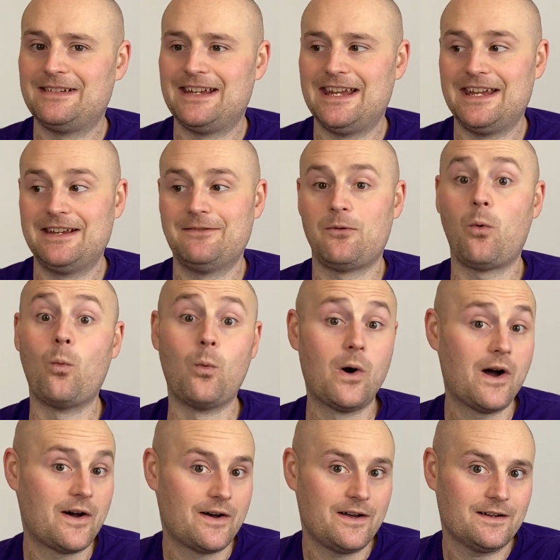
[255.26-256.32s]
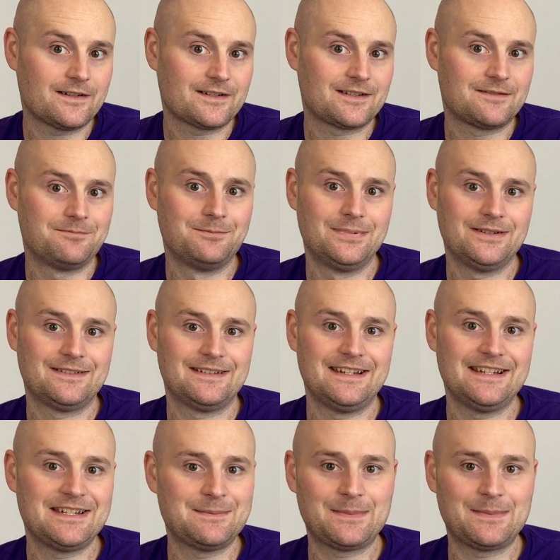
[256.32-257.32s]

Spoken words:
It works, but is it